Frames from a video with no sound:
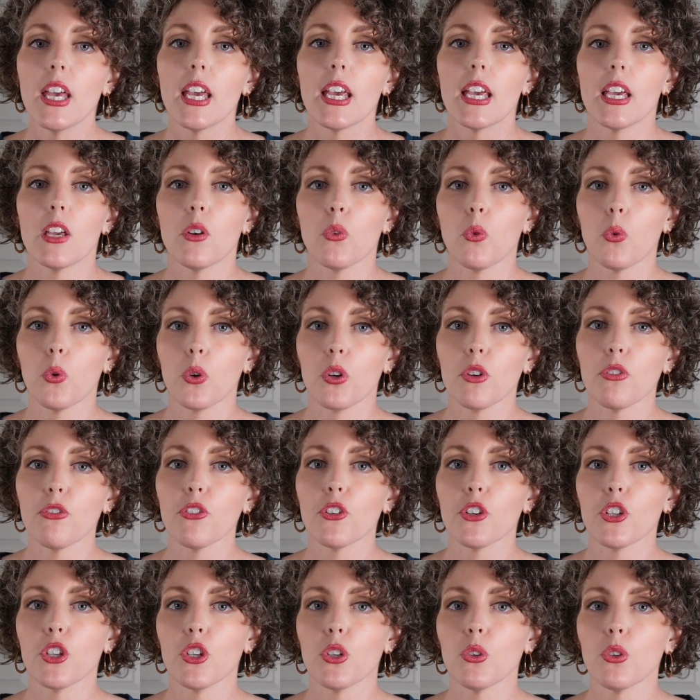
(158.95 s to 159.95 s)
in order
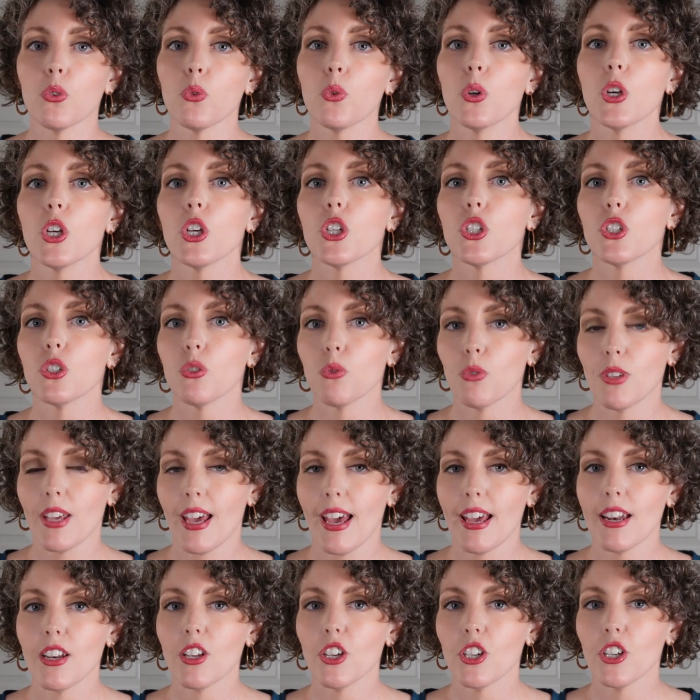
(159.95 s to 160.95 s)
for you to
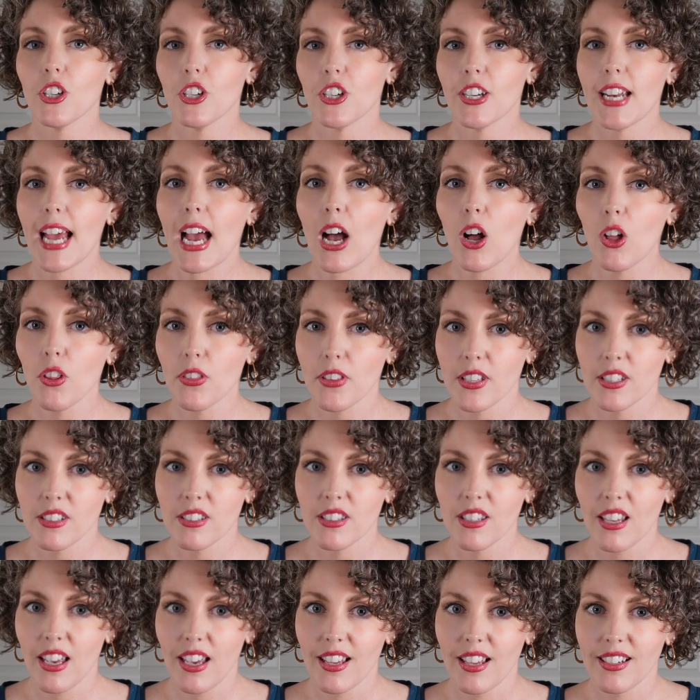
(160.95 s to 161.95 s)
get good, healthy
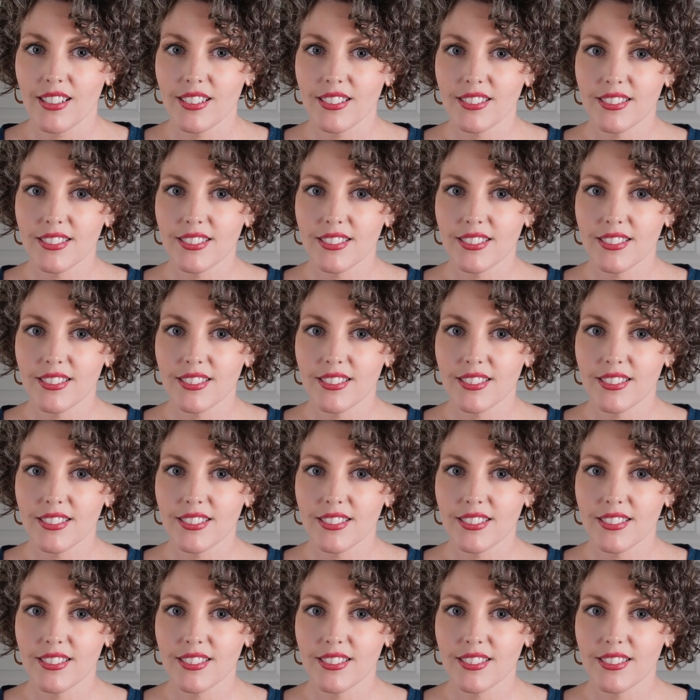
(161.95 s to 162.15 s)
skin.